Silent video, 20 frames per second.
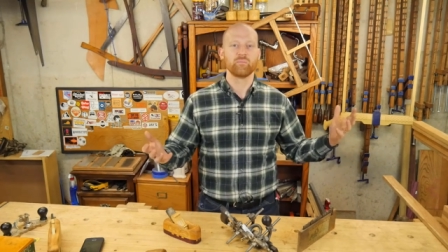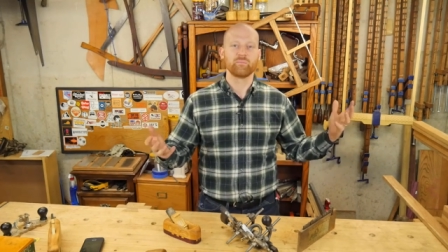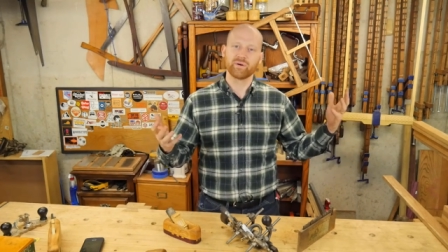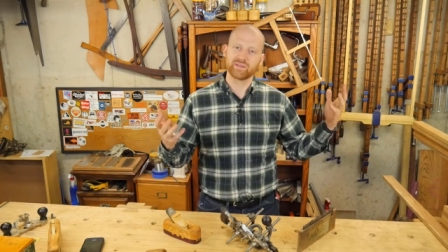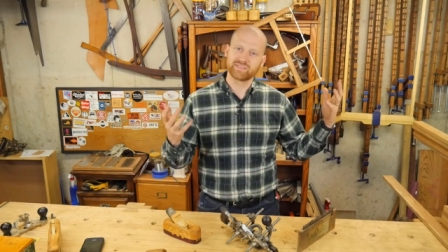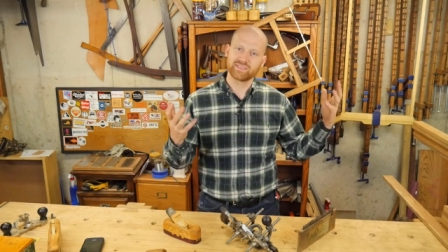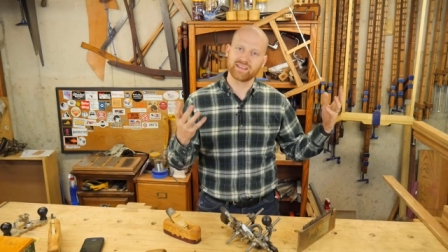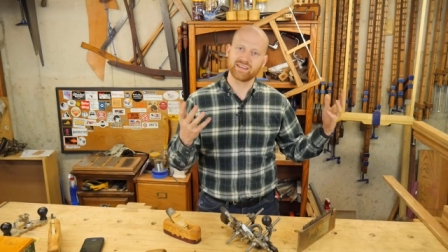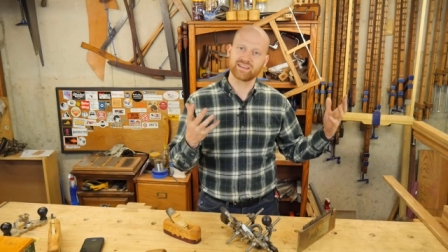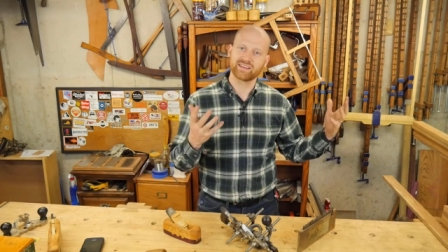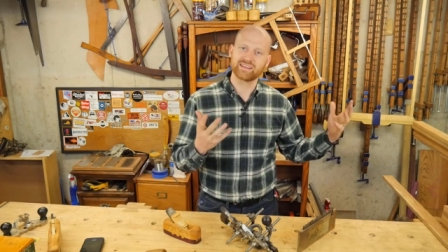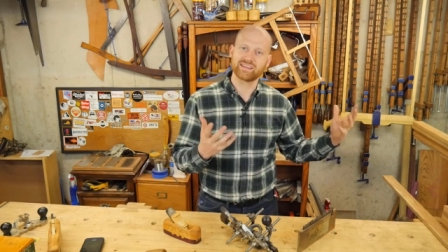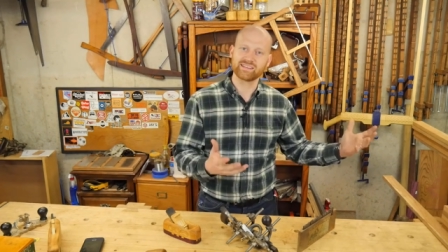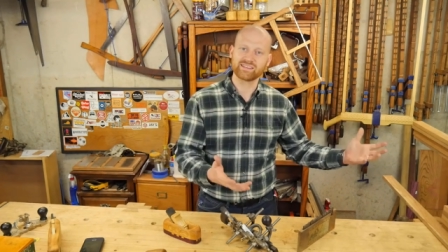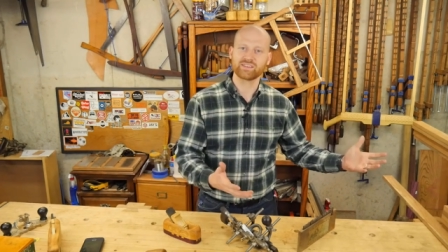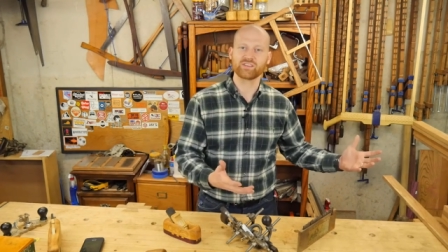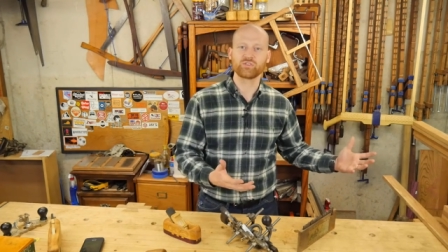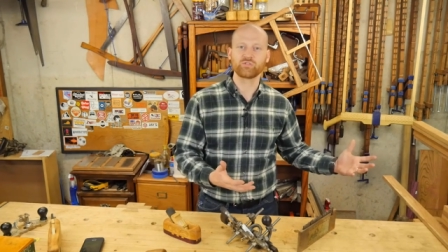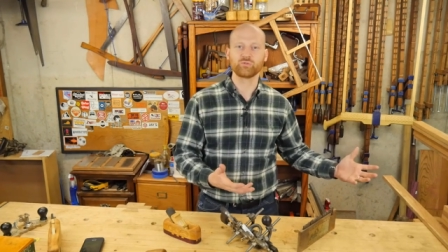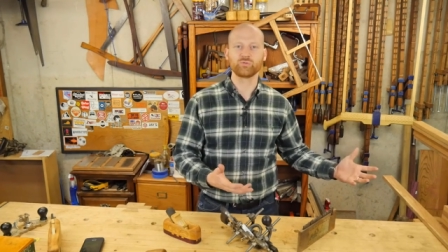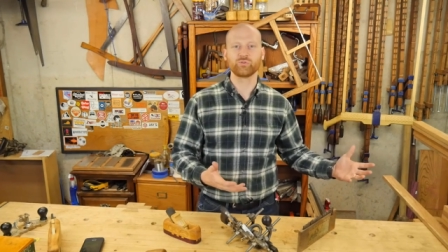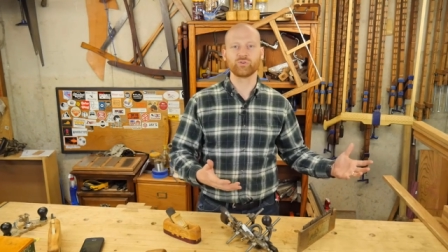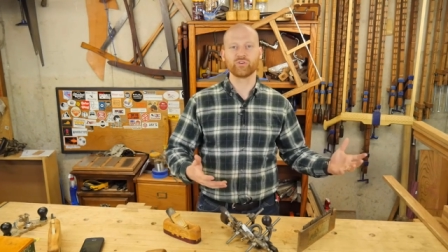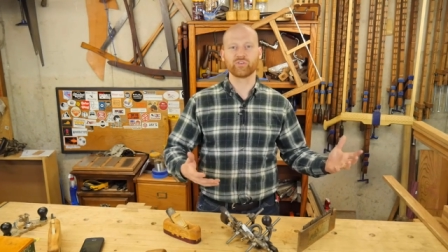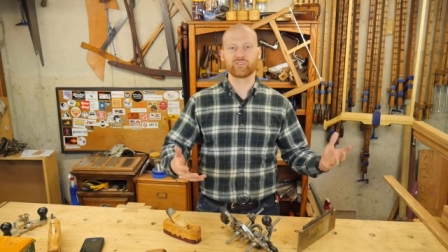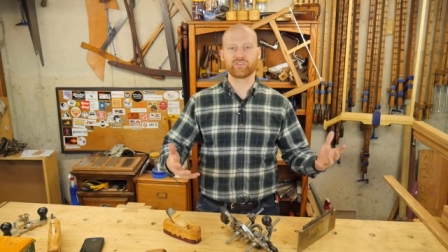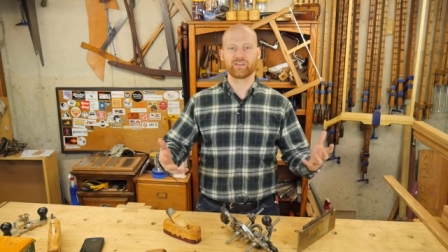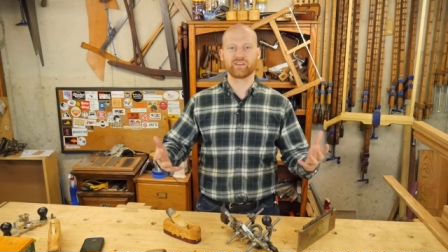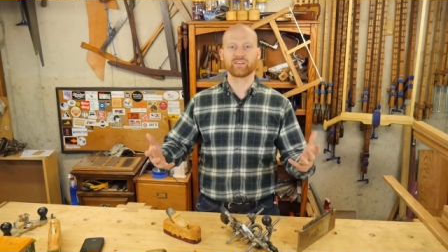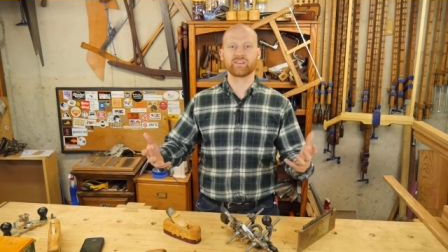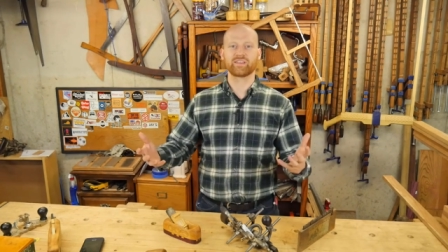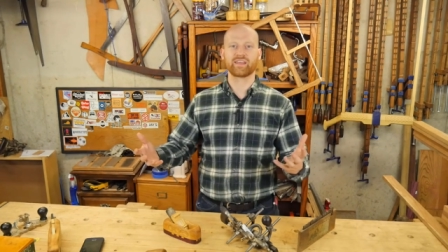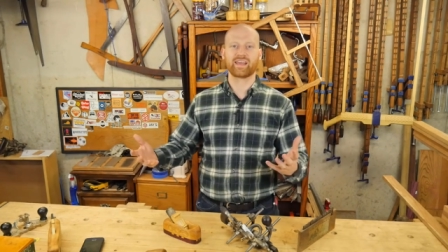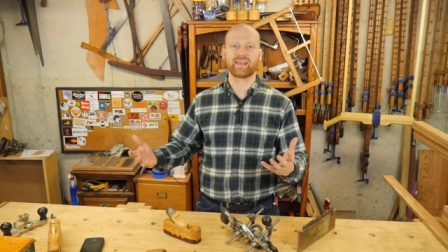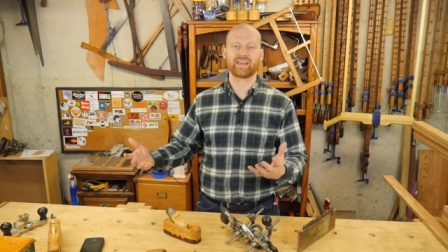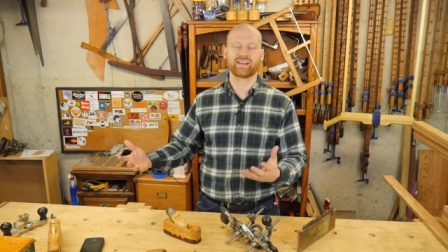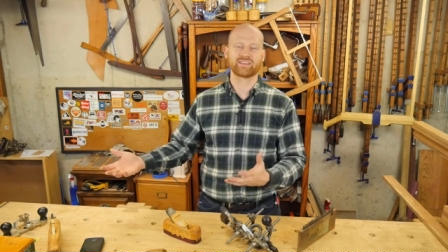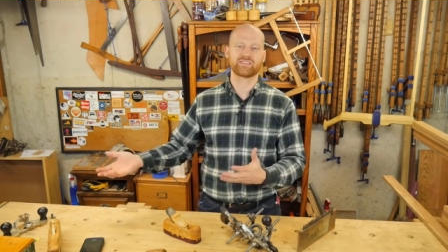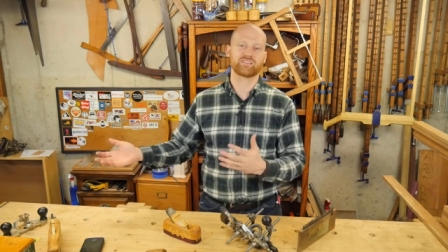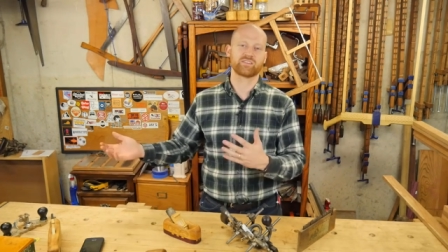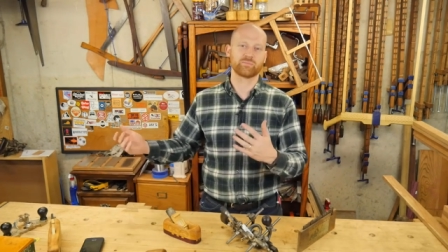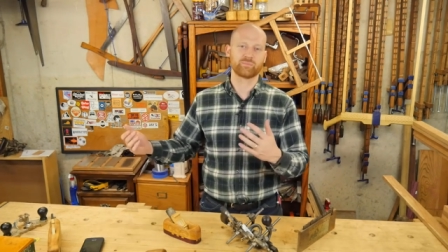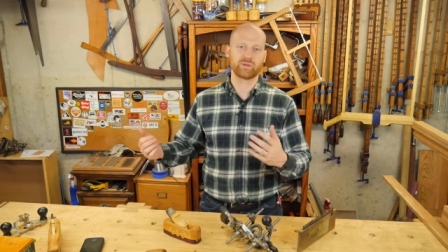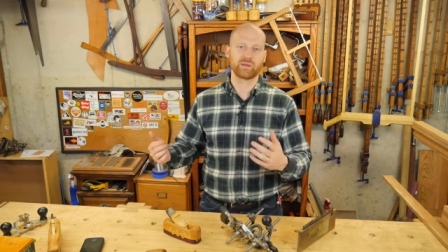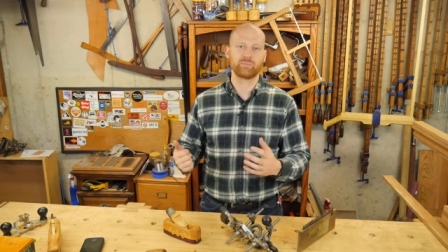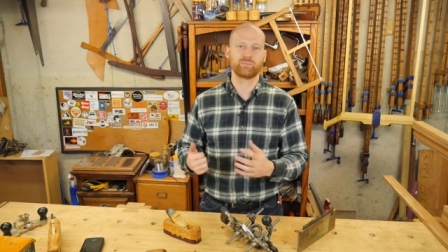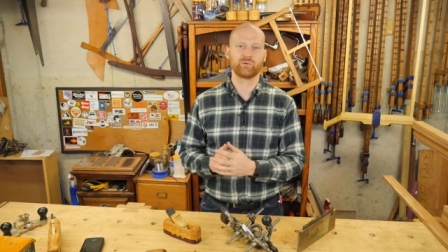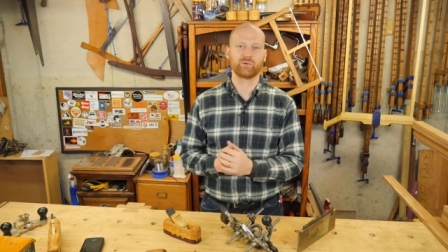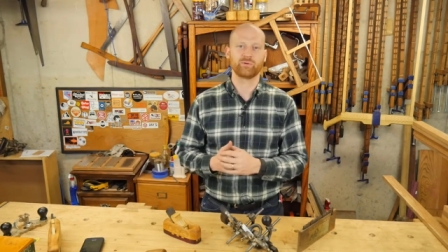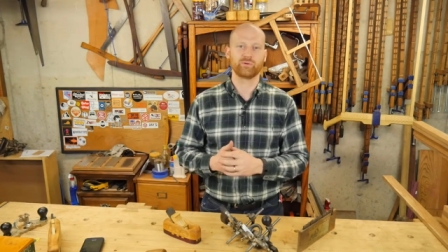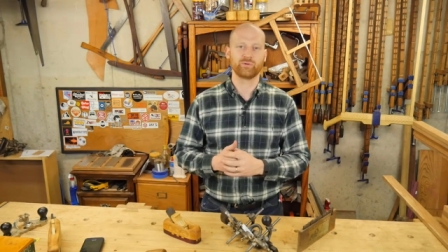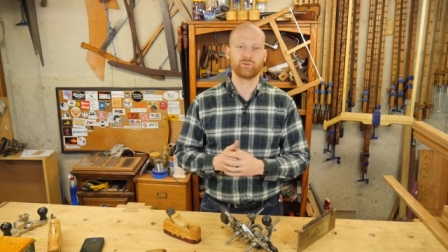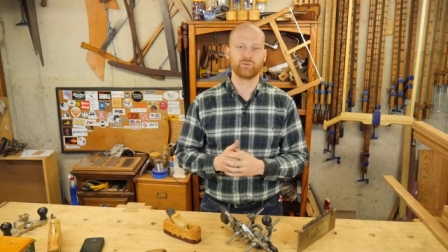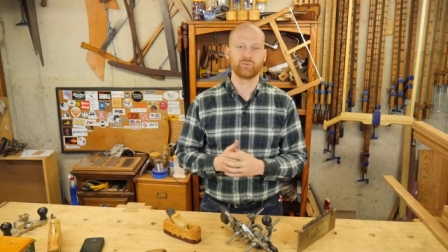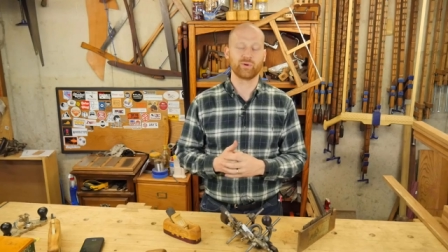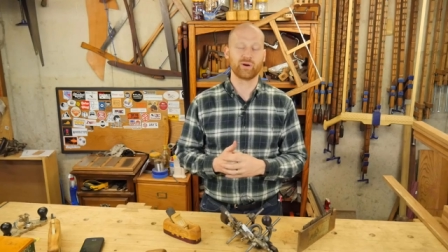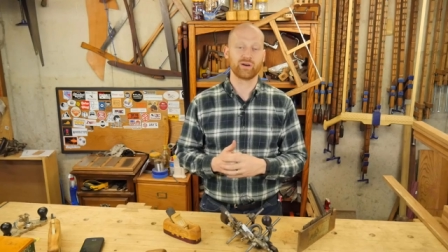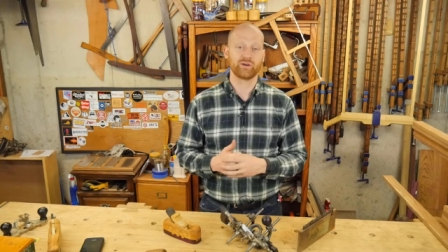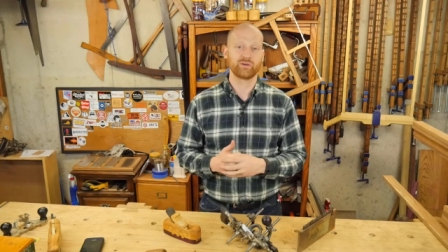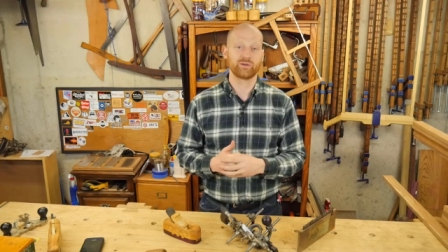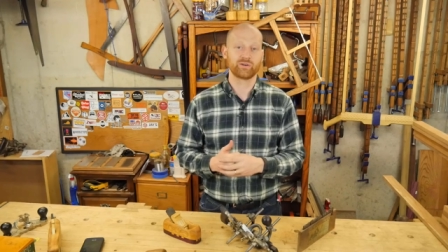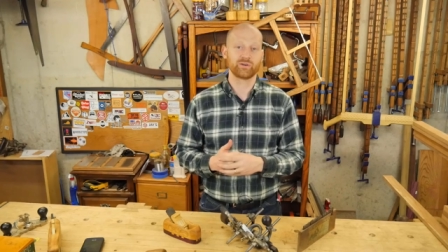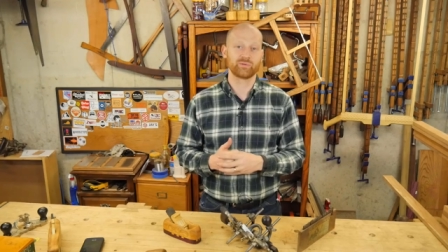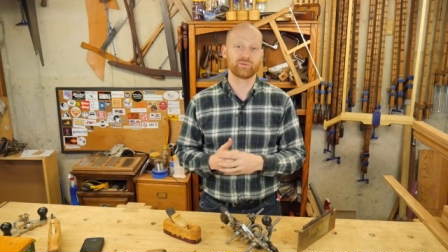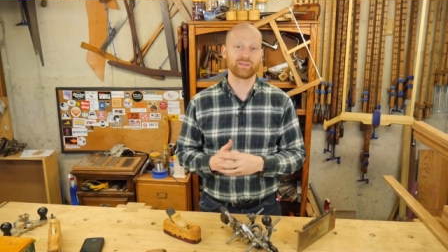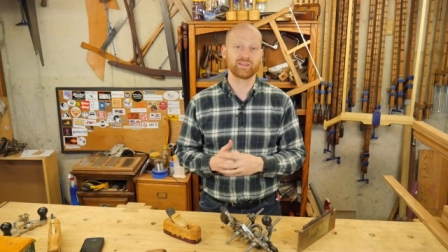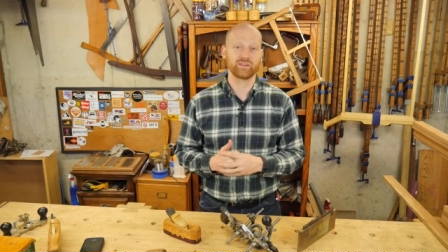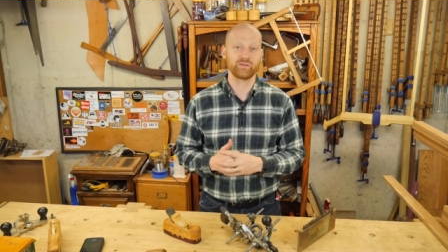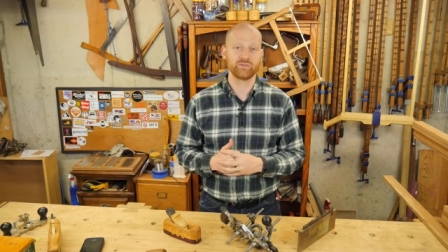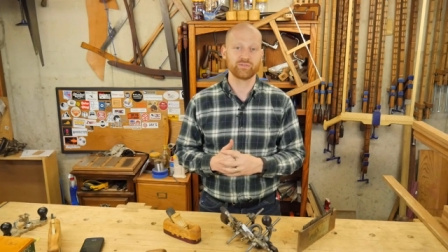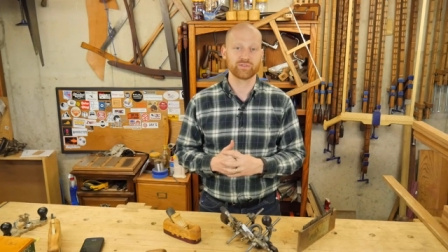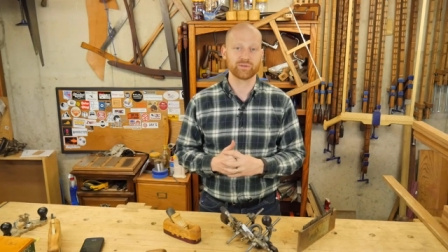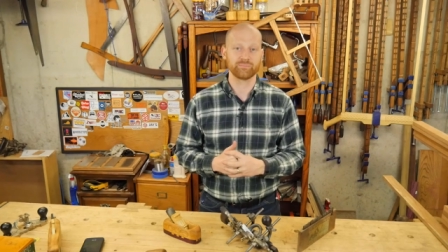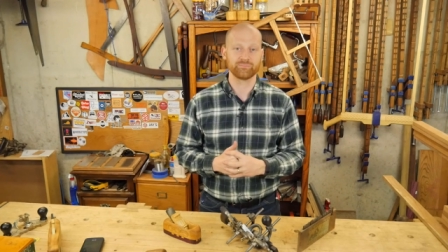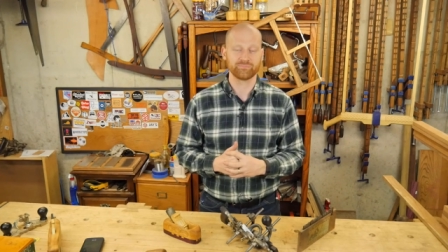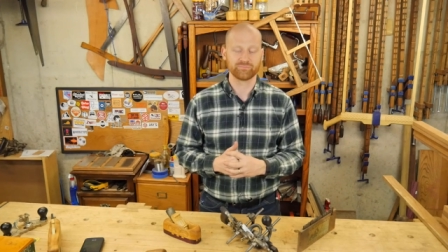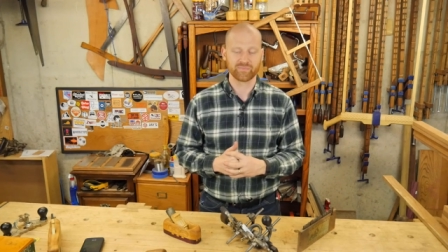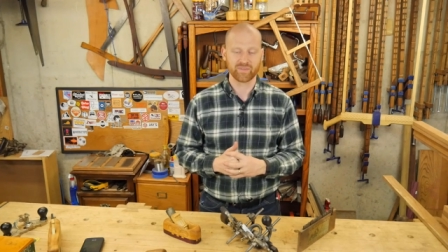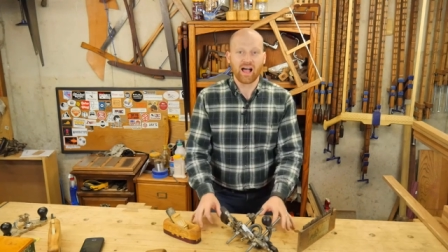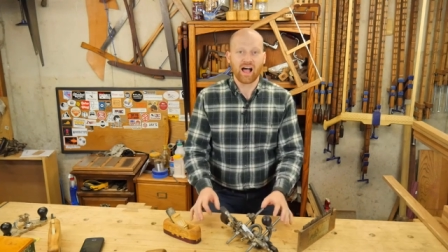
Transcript: but then to get the tools into the hands of the people who, uh, who could really use them.